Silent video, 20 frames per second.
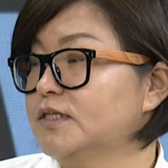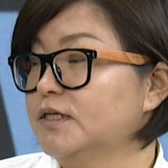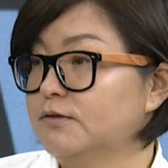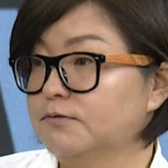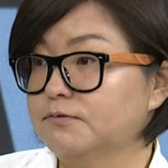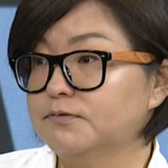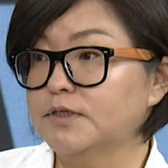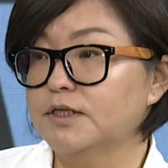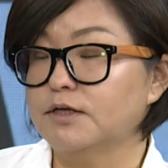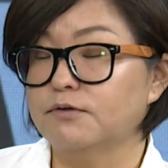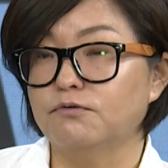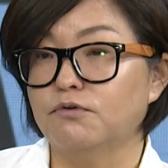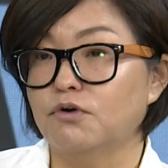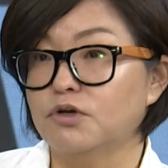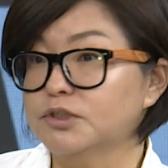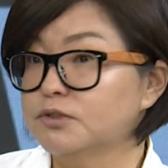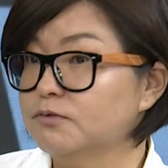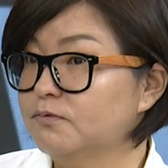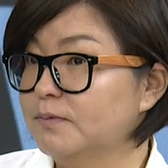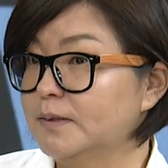If they
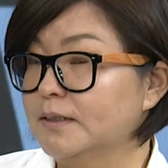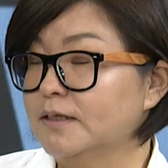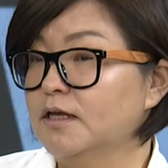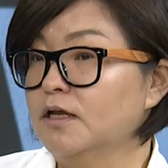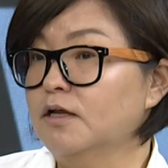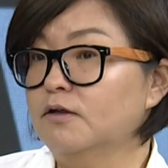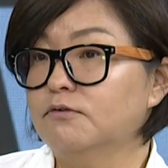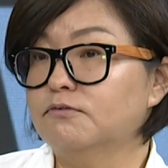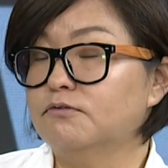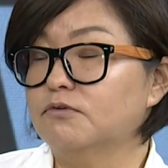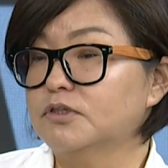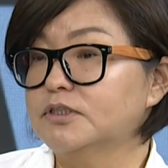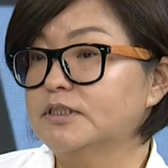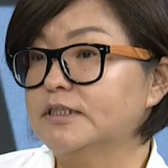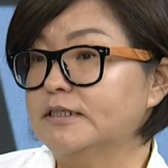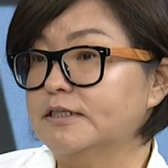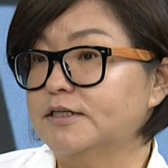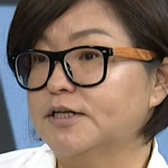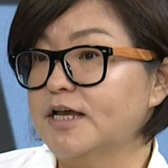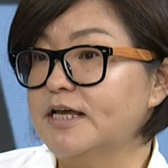want
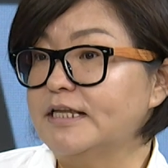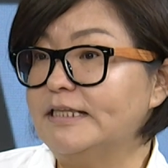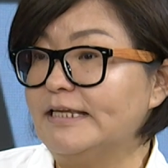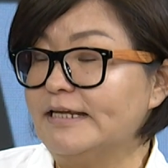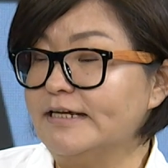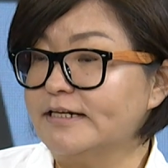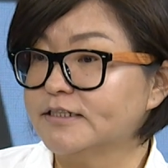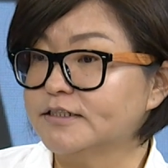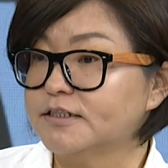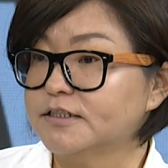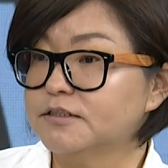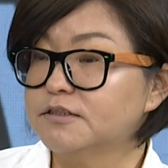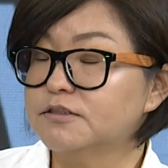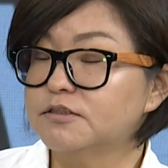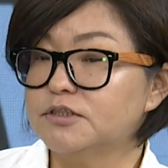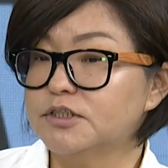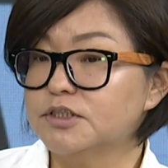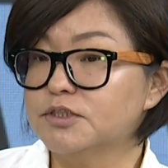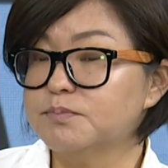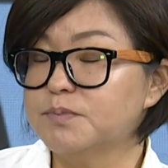re-elected,
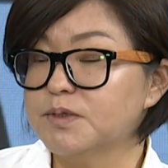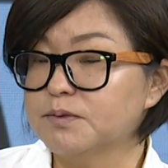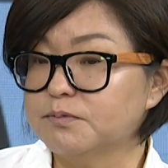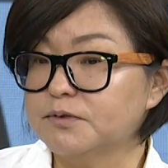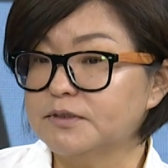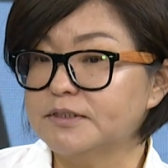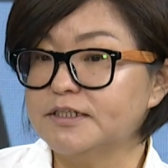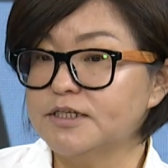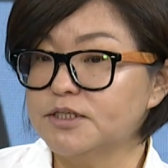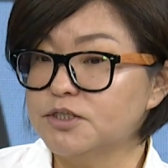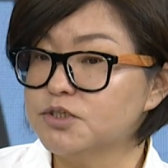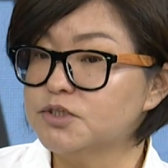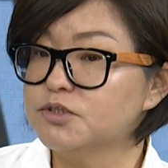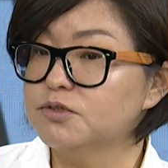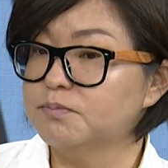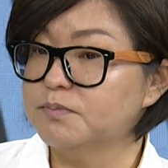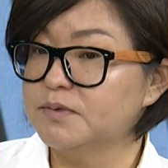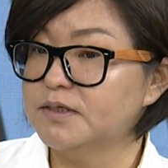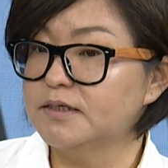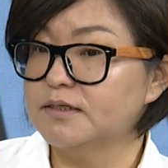these people needs to
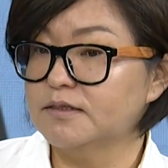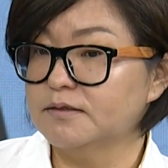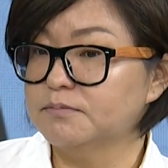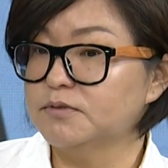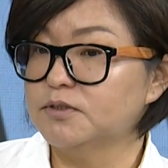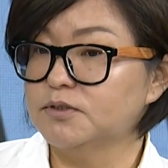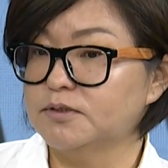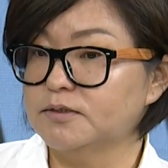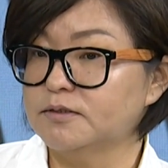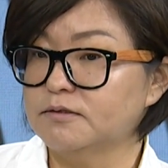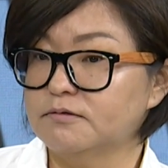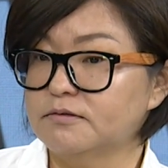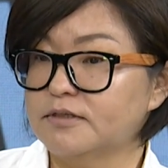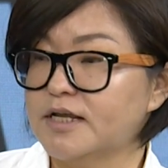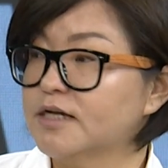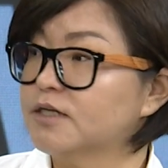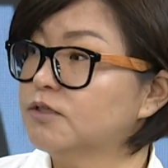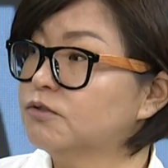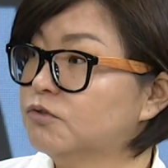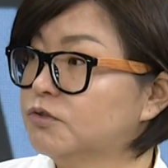be
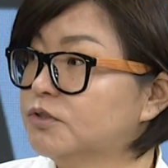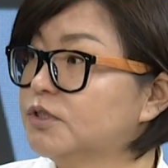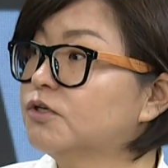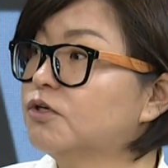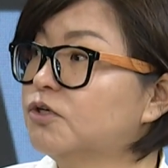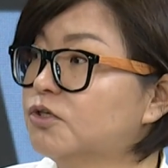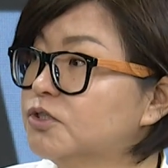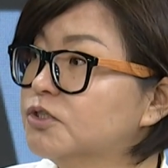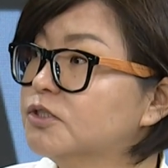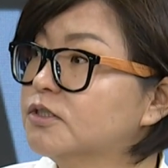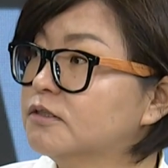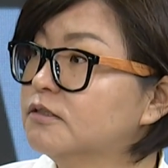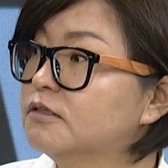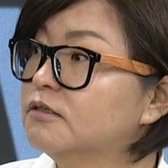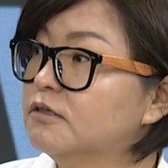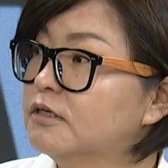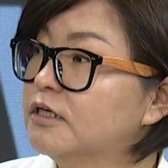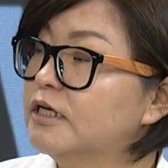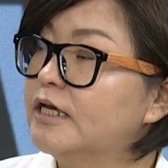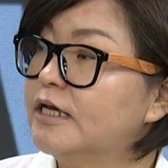taken to the court,
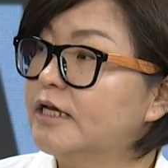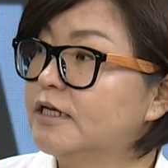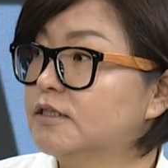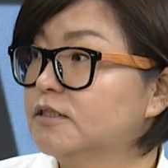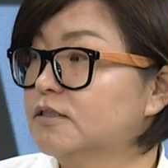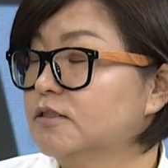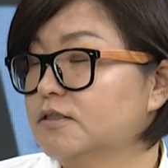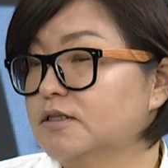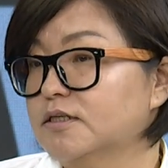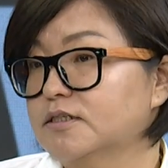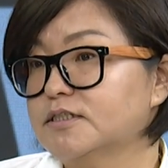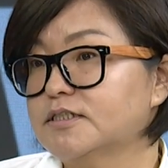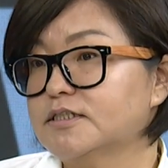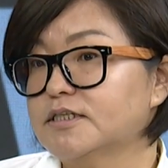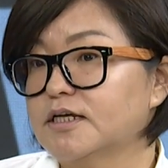and this